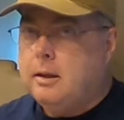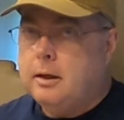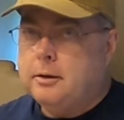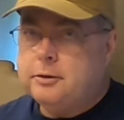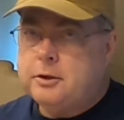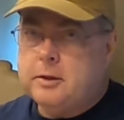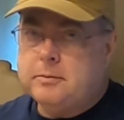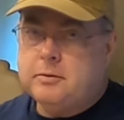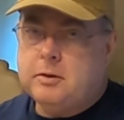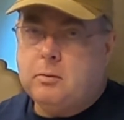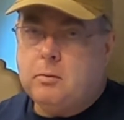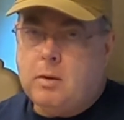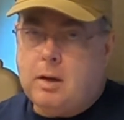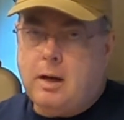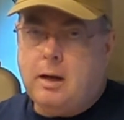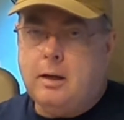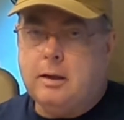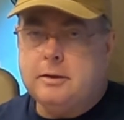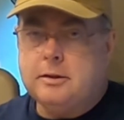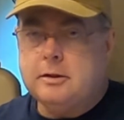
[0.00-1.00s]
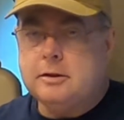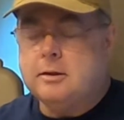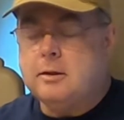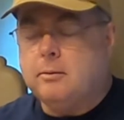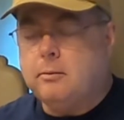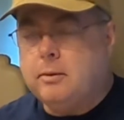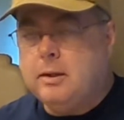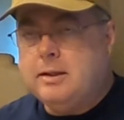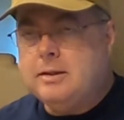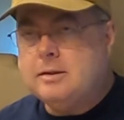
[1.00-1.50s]
Now Gypsy Wireless is
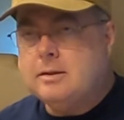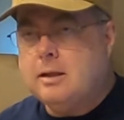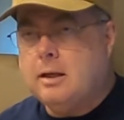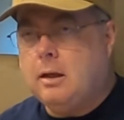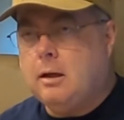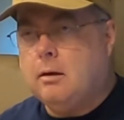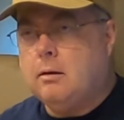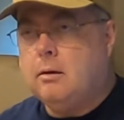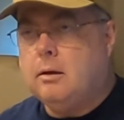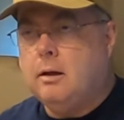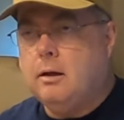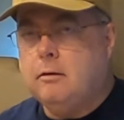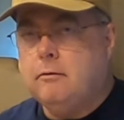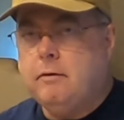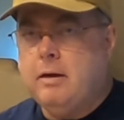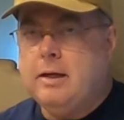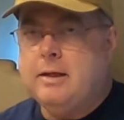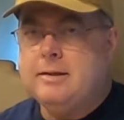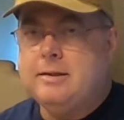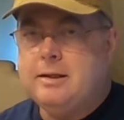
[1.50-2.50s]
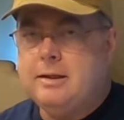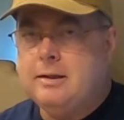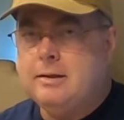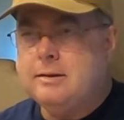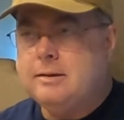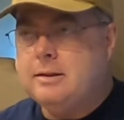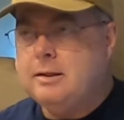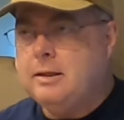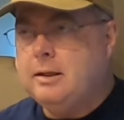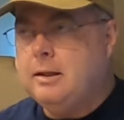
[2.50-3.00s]
a reseller of
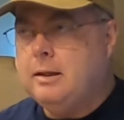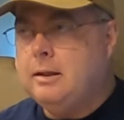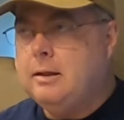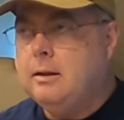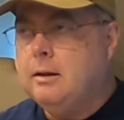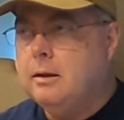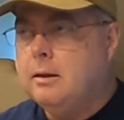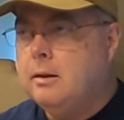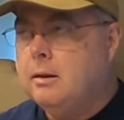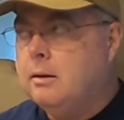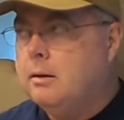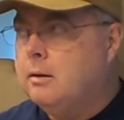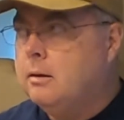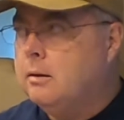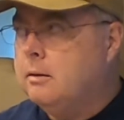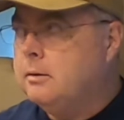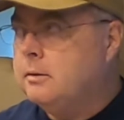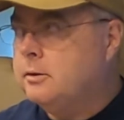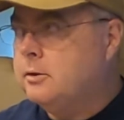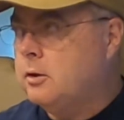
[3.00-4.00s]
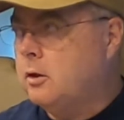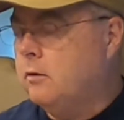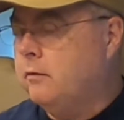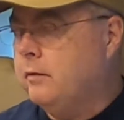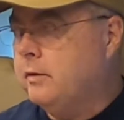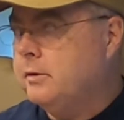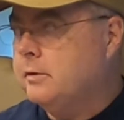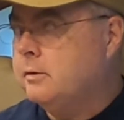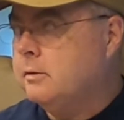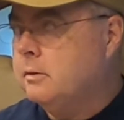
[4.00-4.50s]
AT&T
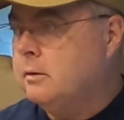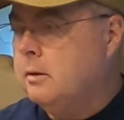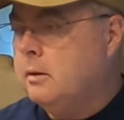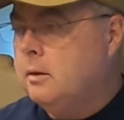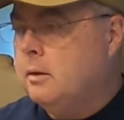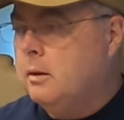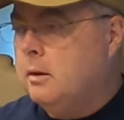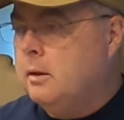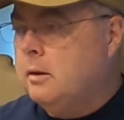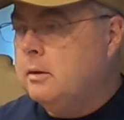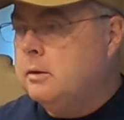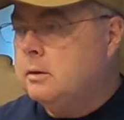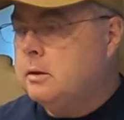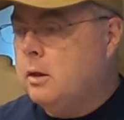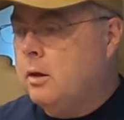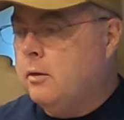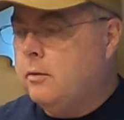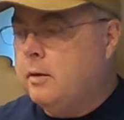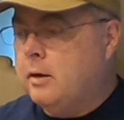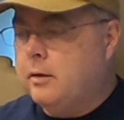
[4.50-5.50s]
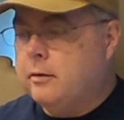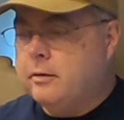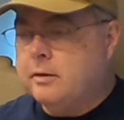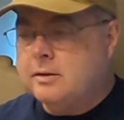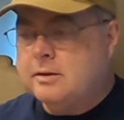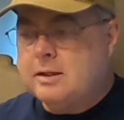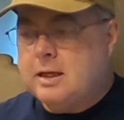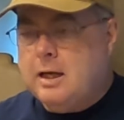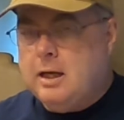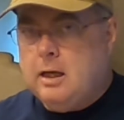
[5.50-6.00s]
service. So they're
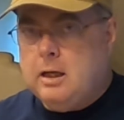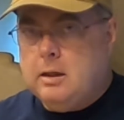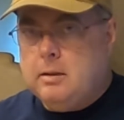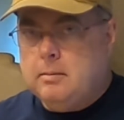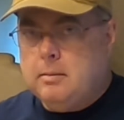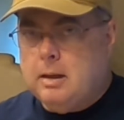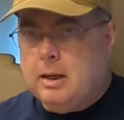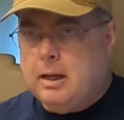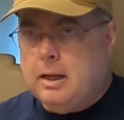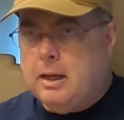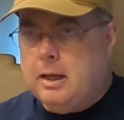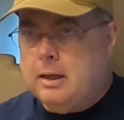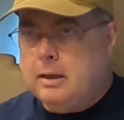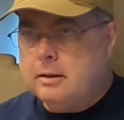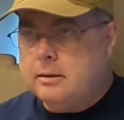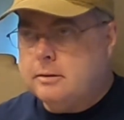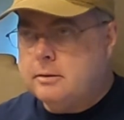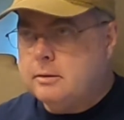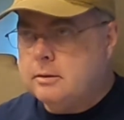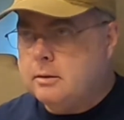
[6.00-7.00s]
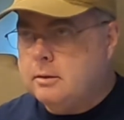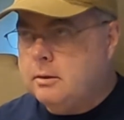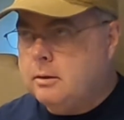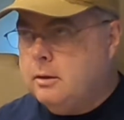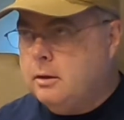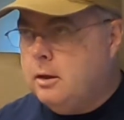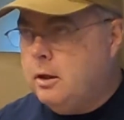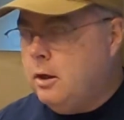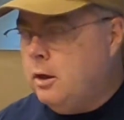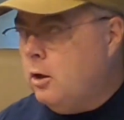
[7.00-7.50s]
the same as
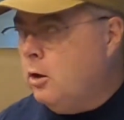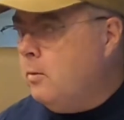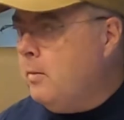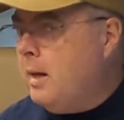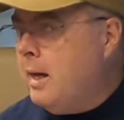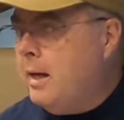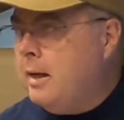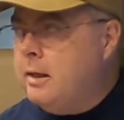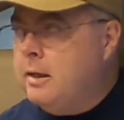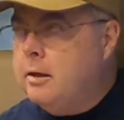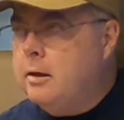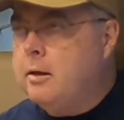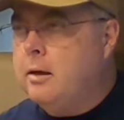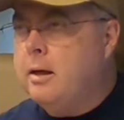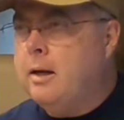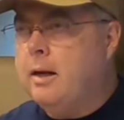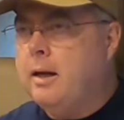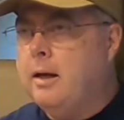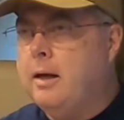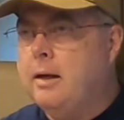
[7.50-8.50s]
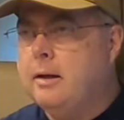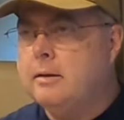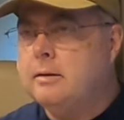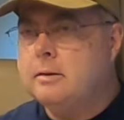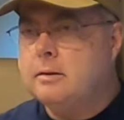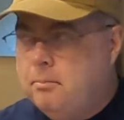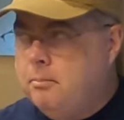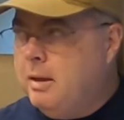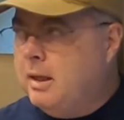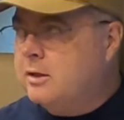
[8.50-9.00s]
Nomad
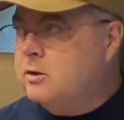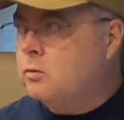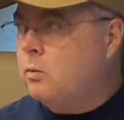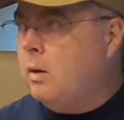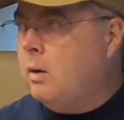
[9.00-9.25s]
Internet, Bix